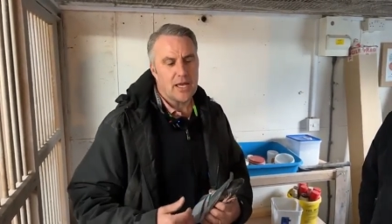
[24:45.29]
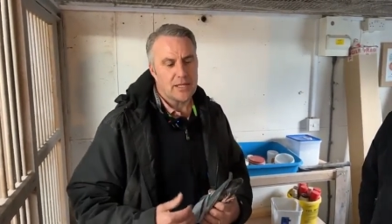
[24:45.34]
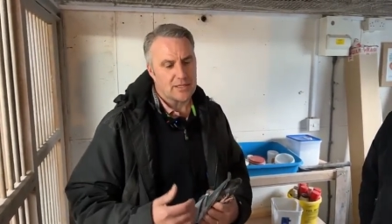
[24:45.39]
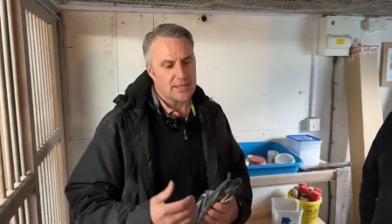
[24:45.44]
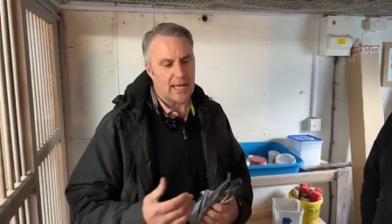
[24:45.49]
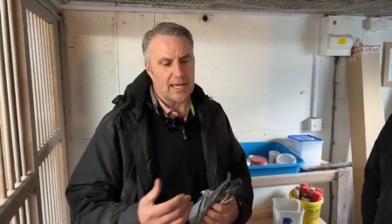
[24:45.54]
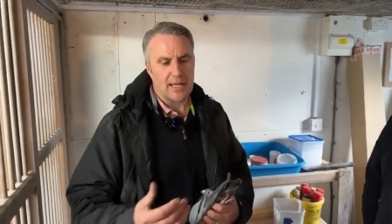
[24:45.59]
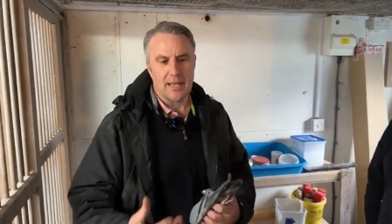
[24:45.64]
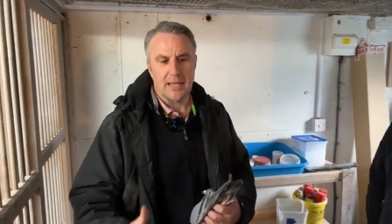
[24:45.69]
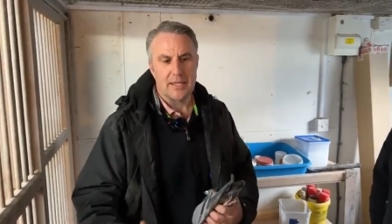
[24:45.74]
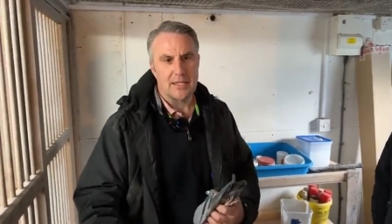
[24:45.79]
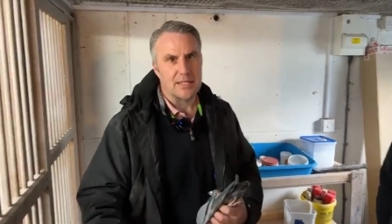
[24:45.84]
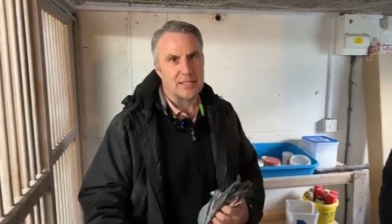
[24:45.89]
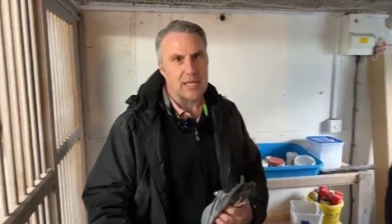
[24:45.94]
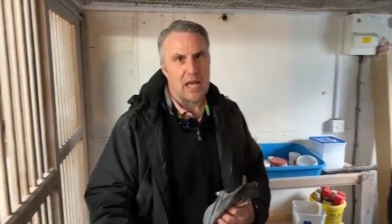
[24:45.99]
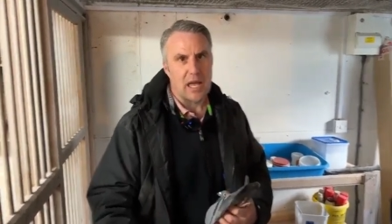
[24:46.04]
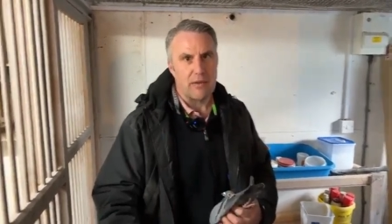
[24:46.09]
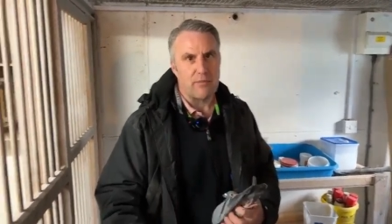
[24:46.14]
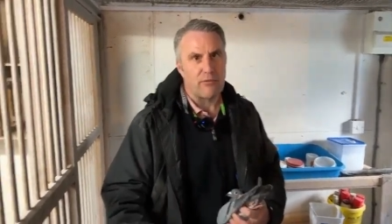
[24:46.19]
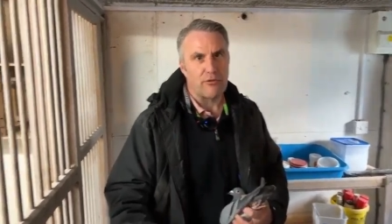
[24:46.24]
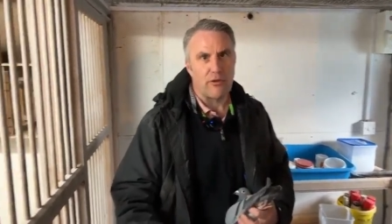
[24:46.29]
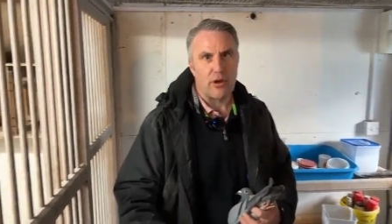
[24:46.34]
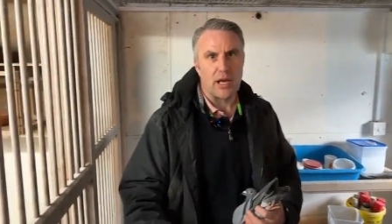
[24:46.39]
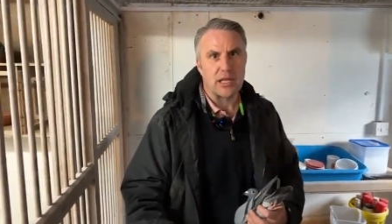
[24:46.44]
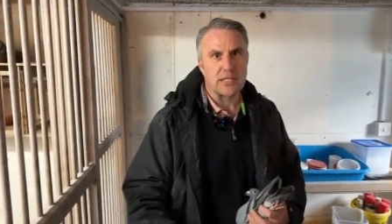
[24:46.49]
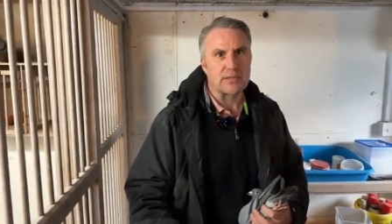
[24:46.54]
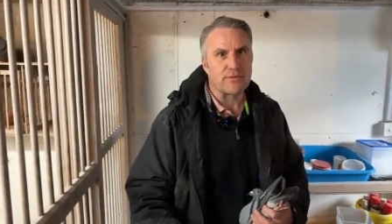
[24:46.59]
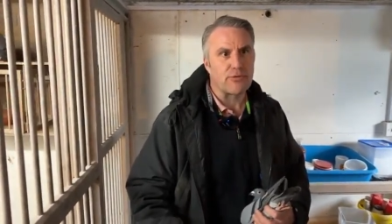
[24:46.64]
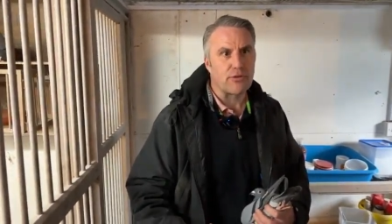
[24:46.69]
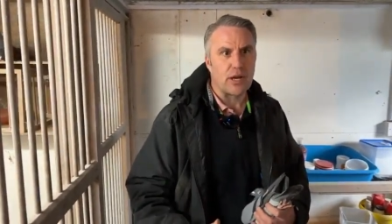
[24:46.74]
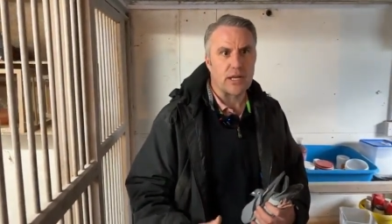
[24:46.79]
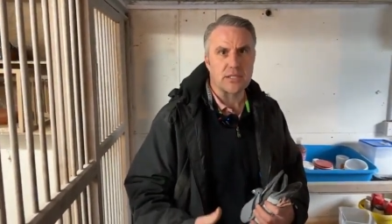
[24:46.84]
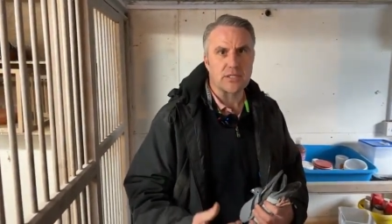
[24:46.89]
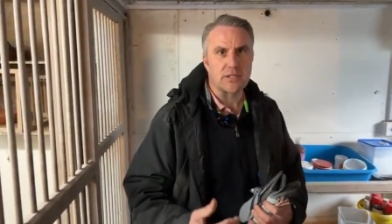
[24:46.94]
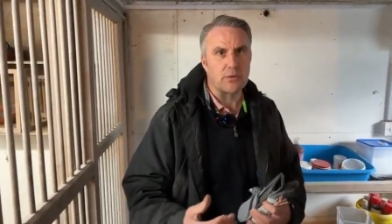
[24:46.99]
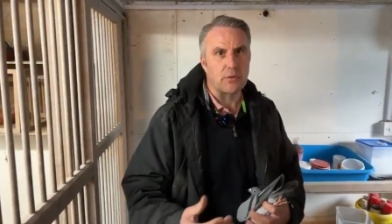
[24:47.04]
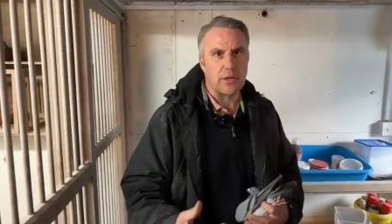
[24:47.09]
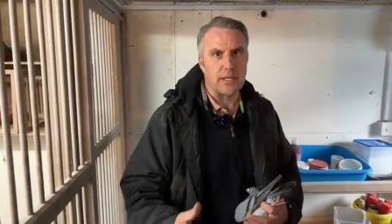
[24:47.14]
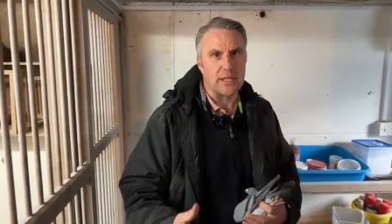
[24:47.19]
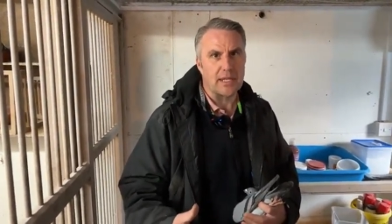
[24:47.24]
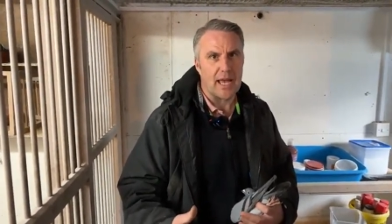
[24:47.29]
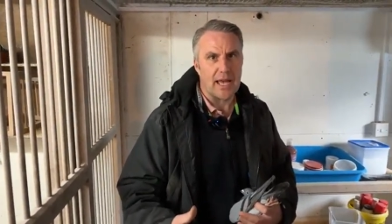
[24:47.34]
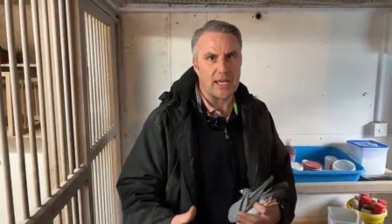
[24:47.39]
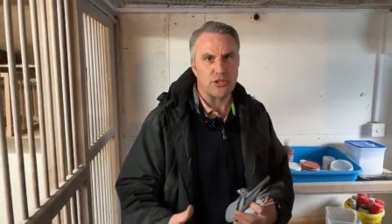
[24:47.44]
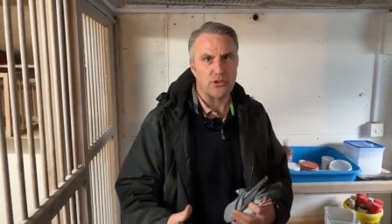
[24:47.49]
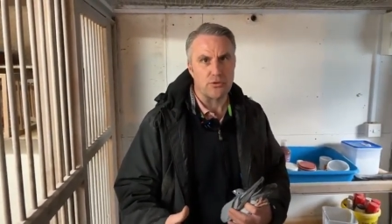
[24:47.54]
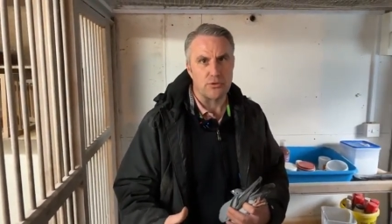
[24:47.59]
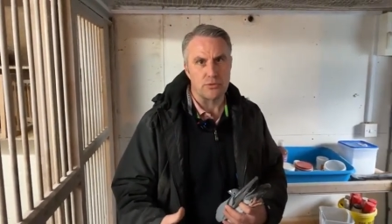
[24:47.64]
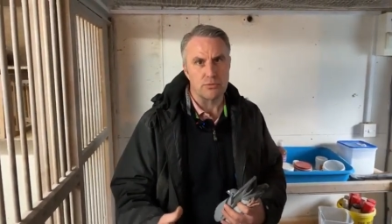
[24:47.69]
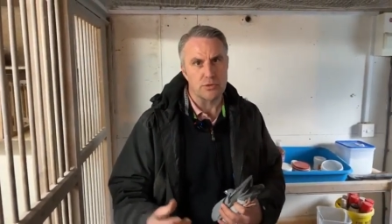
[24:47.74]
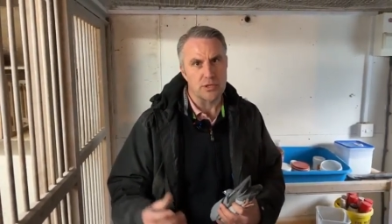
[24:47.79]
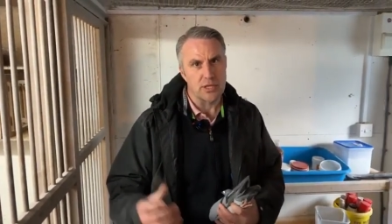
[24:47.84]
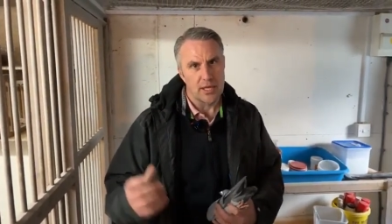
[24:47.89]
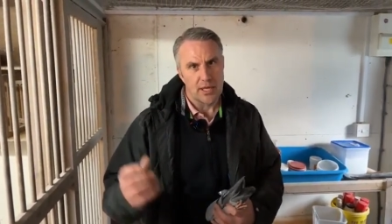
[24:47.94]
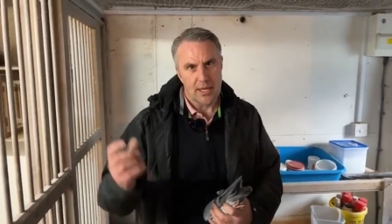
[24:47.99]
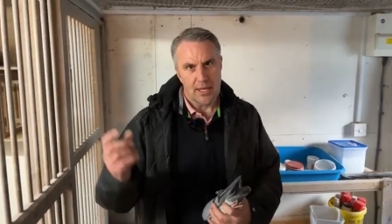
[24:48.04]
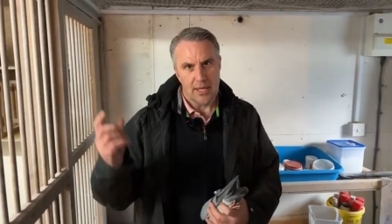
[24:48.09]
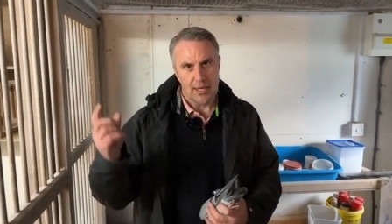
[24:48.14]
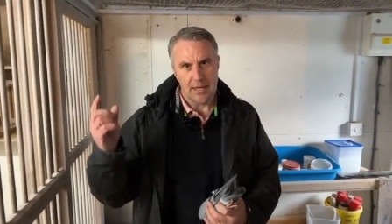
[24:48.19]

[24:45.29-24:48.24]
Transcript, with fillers: Exactly the same for us. For us to win nationals,